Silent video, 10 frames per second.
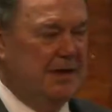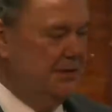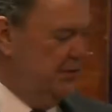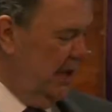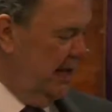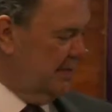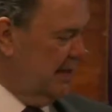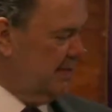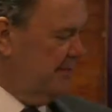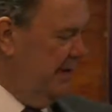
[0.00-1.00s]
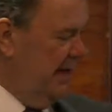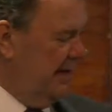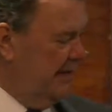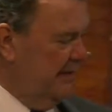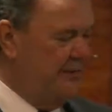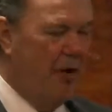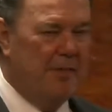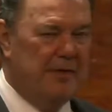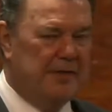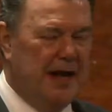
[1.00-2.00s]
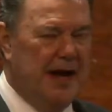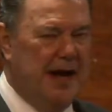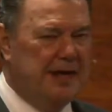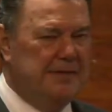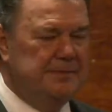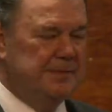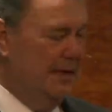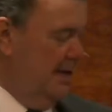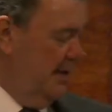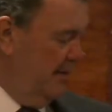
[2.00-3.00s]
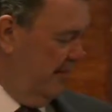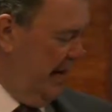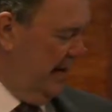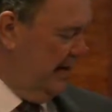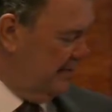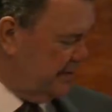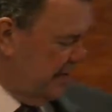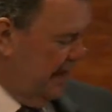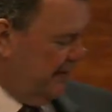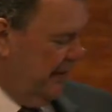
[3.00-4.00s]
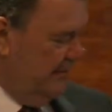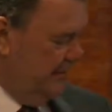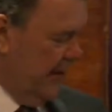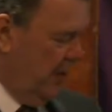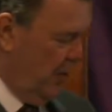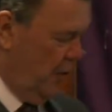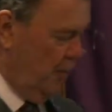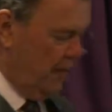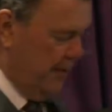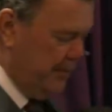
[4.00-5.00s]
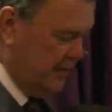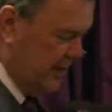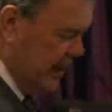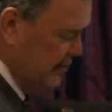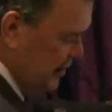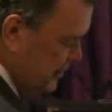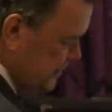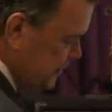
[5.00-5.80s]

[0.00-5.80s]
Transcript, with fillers: Jesus, being in the form of God, made himself of no reputation.